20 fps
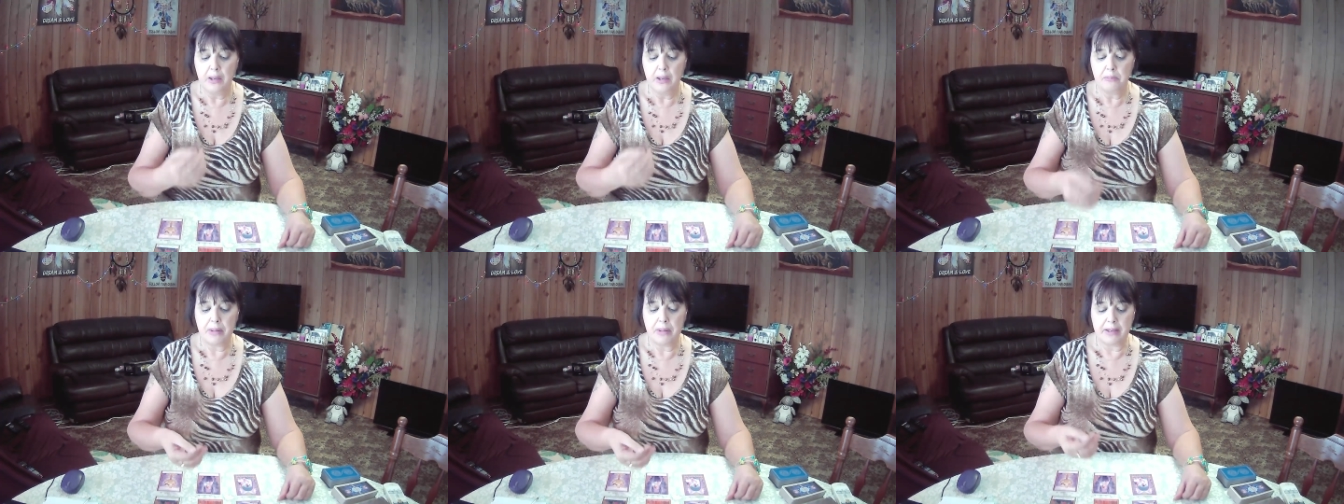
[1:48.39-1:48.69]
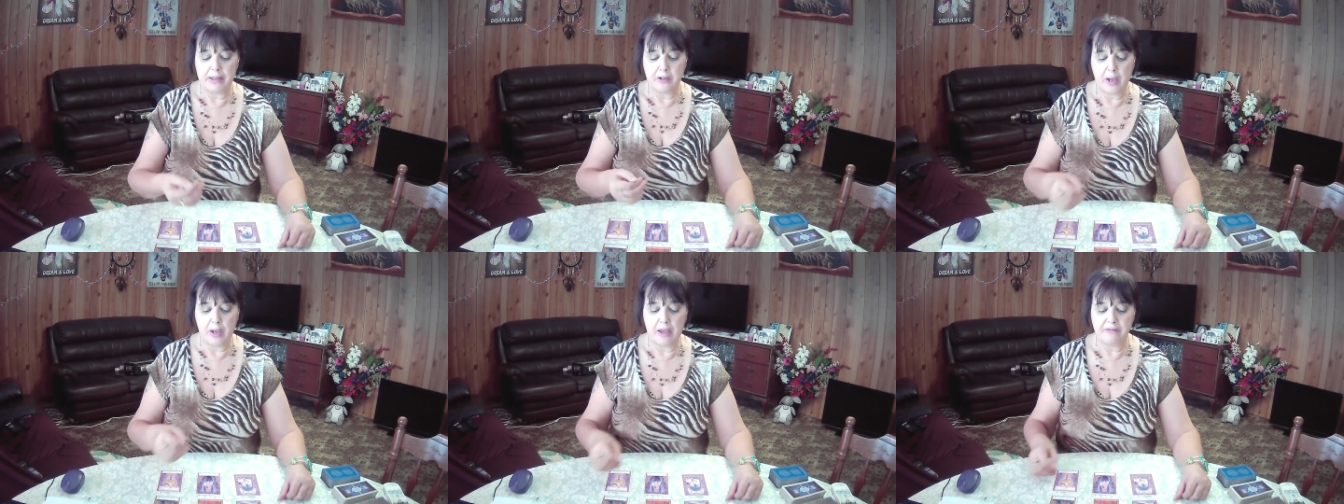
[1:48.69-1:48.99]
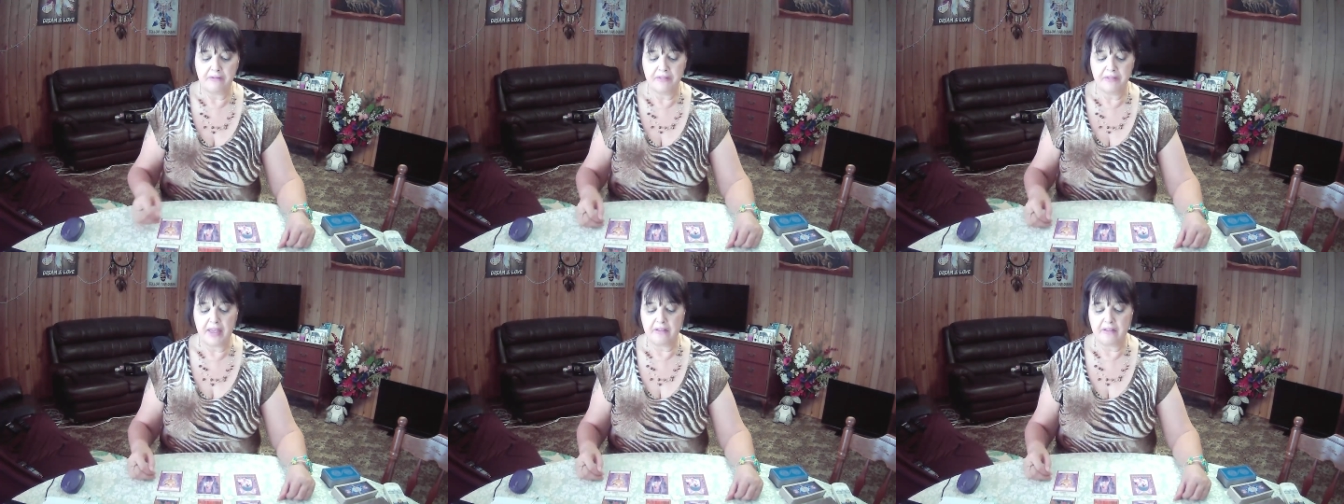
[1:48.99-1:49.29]
but you
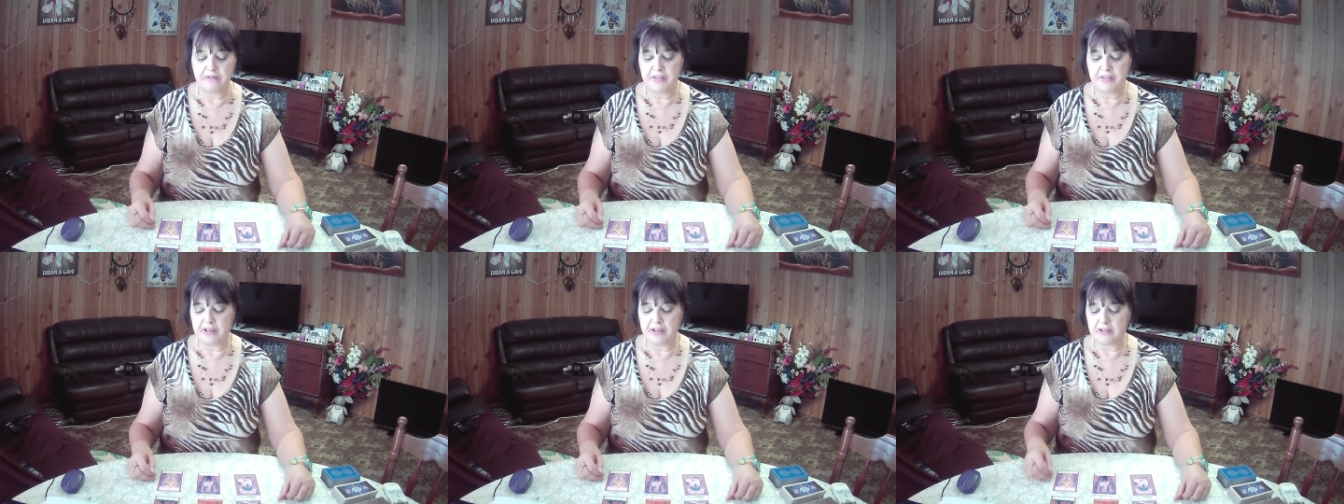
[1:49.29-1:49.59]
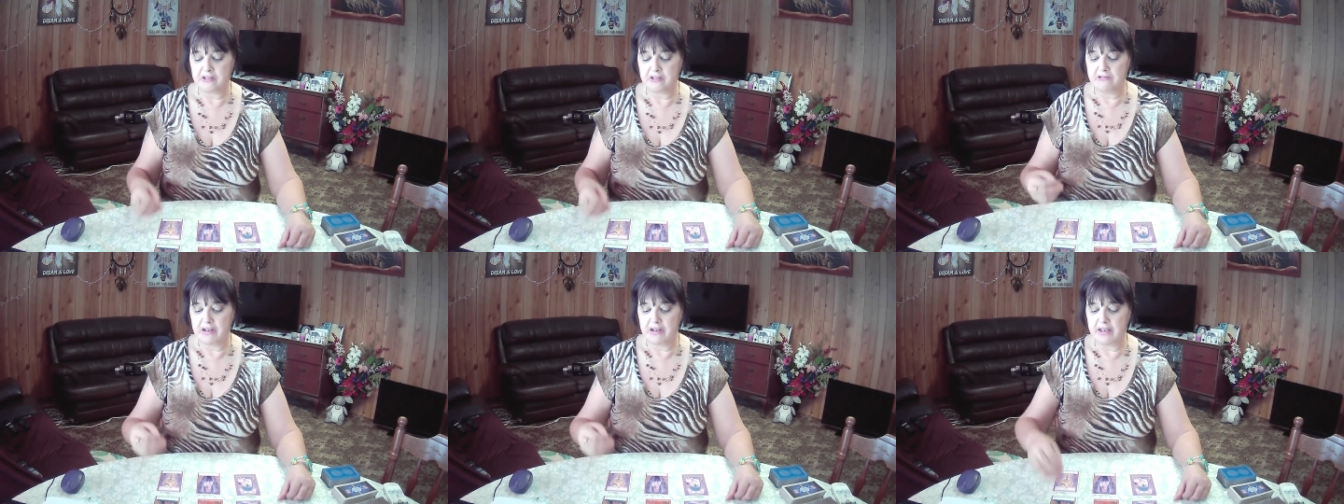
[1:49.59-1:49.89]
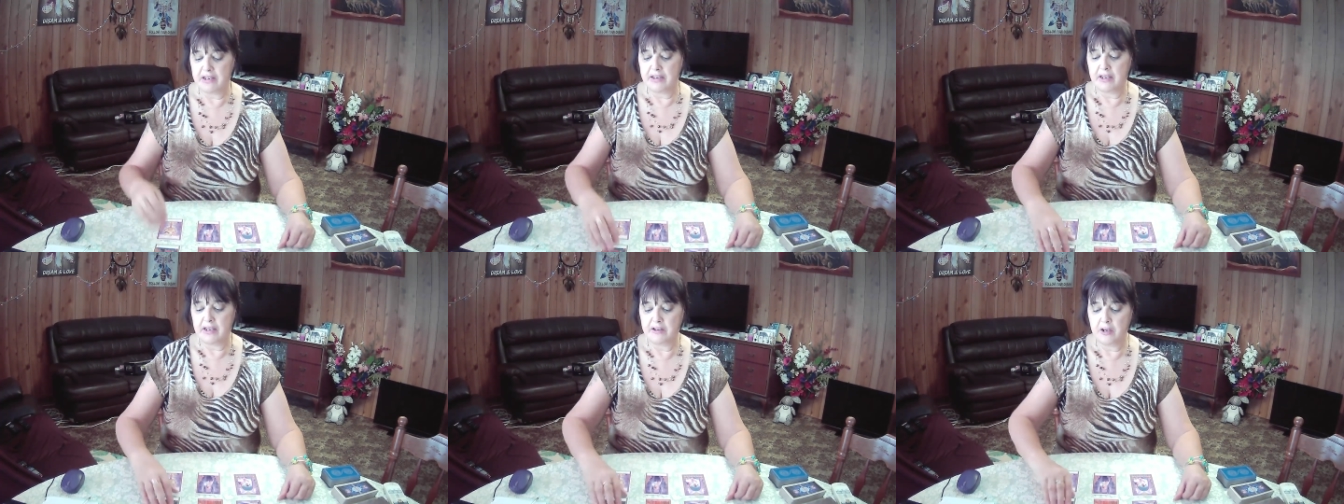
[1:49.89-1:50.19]
have that
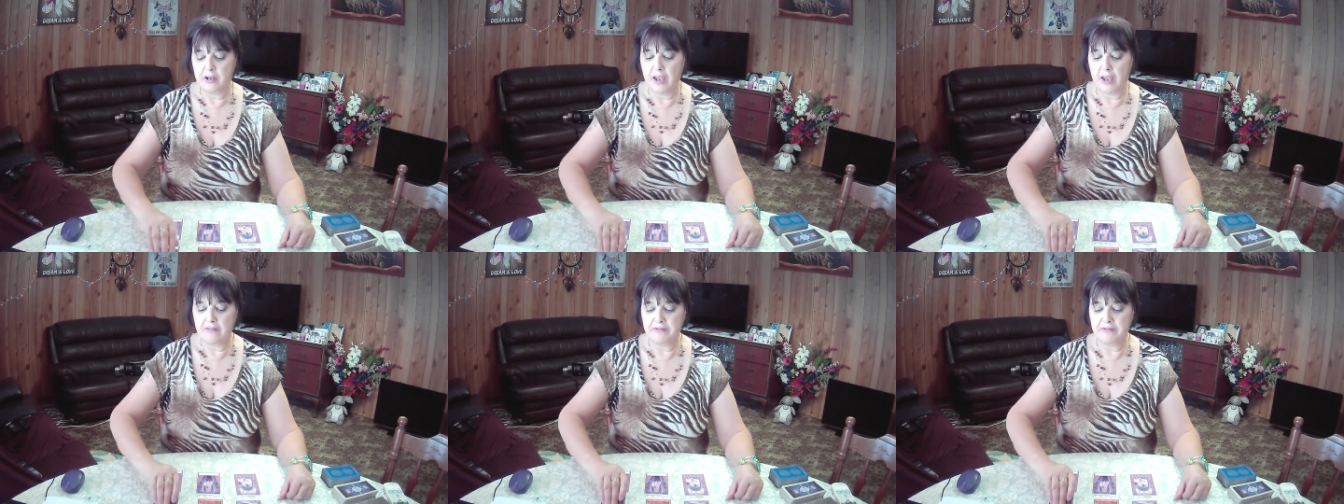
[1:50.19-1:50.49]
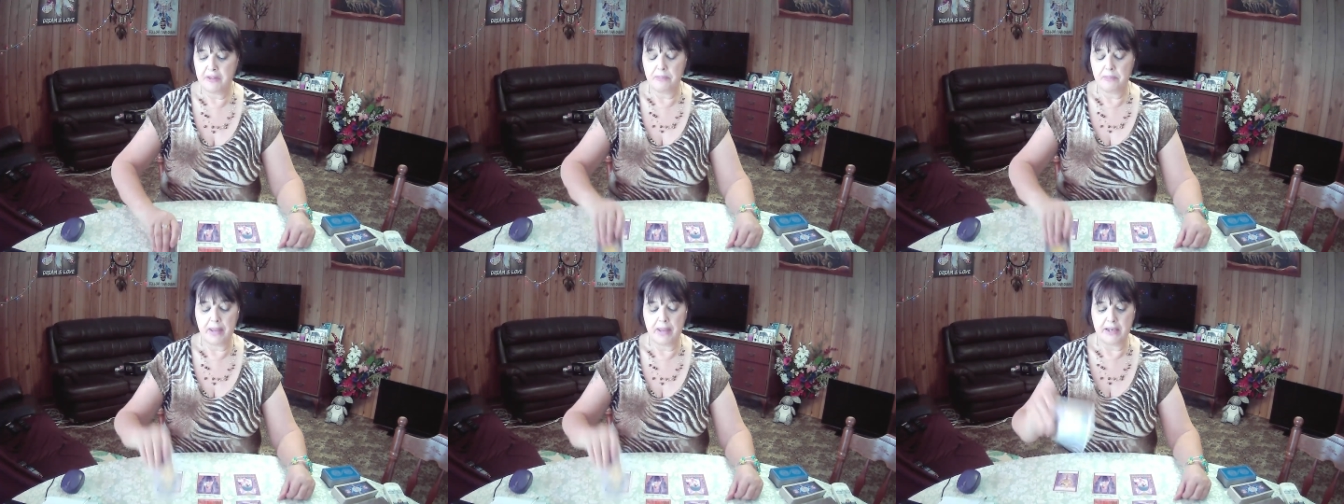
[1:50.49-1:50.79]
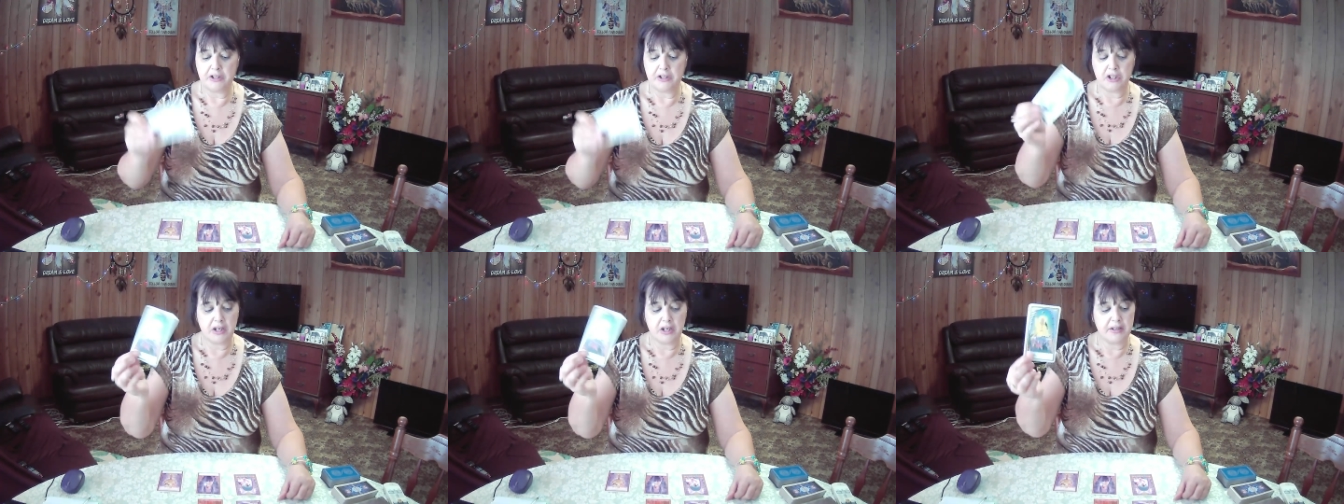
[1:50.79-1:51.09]
victory, you have the
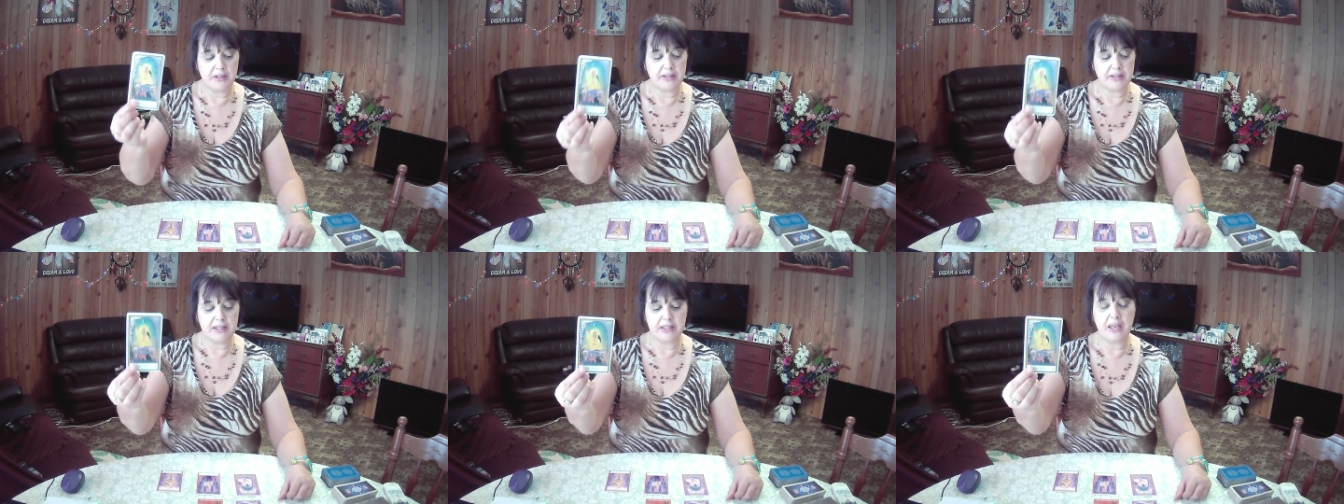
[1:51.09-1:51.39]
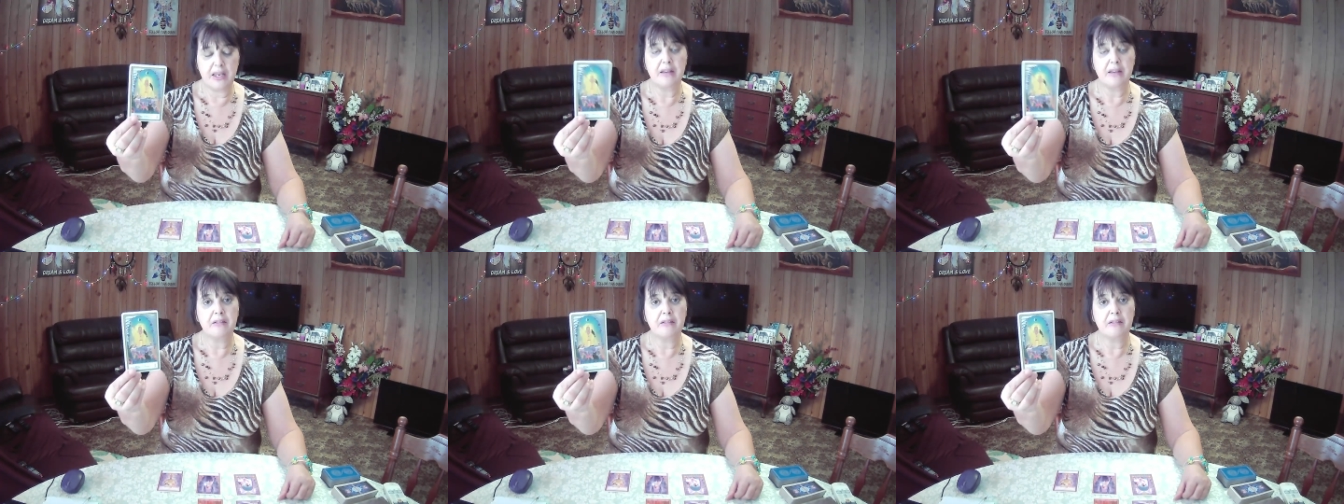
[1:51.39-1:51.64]
magus,